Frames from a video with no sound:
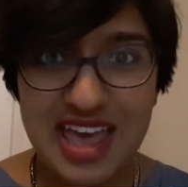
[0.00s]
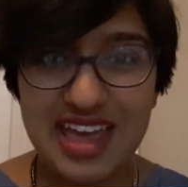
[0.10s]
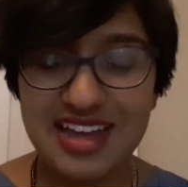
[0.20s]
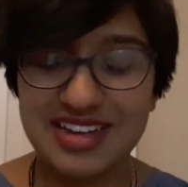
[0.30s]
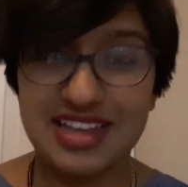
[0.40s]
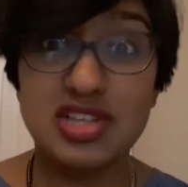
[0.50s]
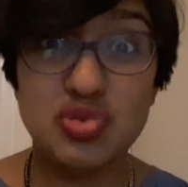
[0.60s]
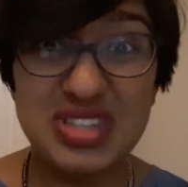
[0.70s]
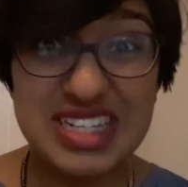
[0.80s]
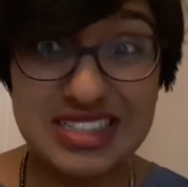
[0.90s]
and it
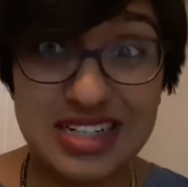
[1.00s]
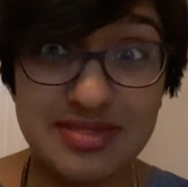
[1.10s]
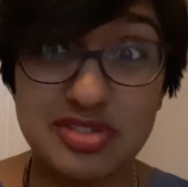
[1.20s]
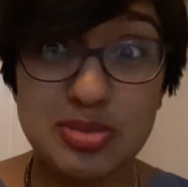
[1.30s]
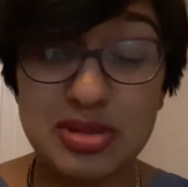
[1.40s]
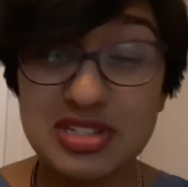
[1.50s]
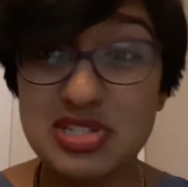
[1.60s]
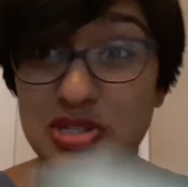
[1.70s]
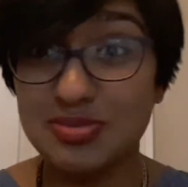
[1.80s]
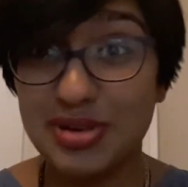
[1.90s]
gets really uncomfortable in
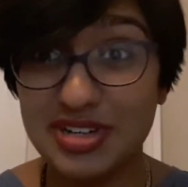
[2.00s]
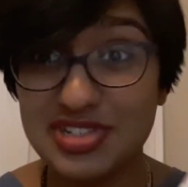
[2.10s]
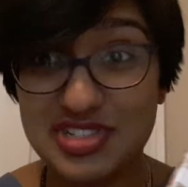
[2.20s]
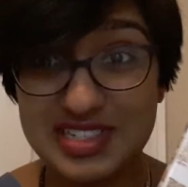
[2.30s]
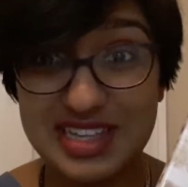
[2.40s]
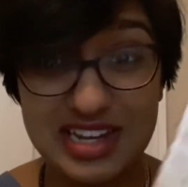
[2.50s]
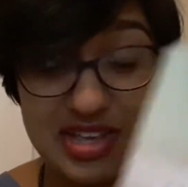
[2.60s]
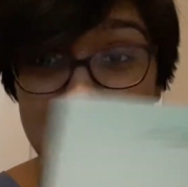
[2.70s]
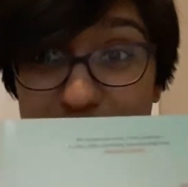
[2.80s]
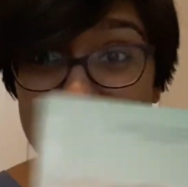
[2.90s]
certain parts, just letting
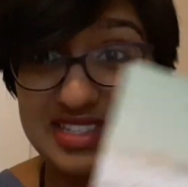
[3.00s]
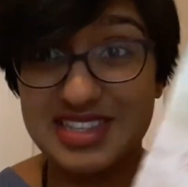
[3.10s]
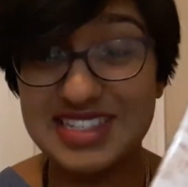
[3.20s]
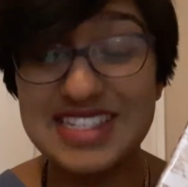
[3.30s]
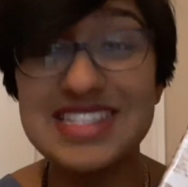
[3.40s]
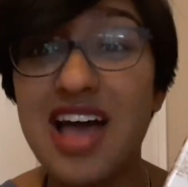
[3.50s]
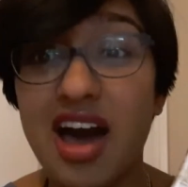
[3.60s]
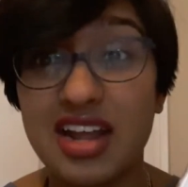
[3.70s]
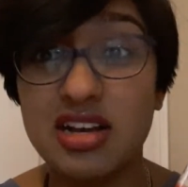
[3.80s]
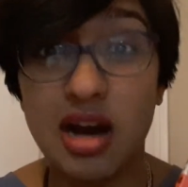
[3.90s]
you know this is
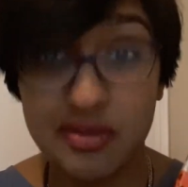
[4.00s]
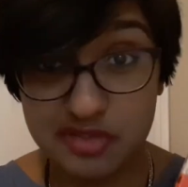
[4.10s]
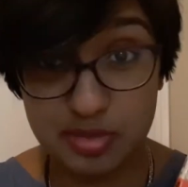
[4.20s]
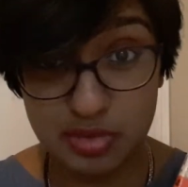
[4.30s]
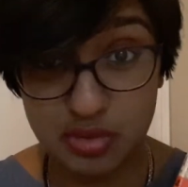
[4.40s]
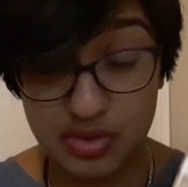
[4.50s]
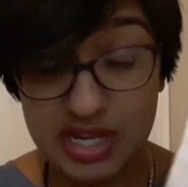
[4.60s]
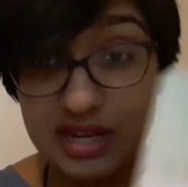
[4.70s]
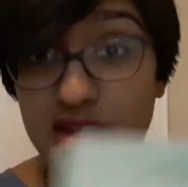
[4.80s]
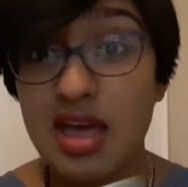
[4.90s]
not a comfortable
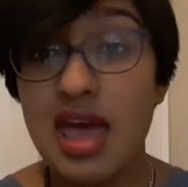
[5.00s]
read.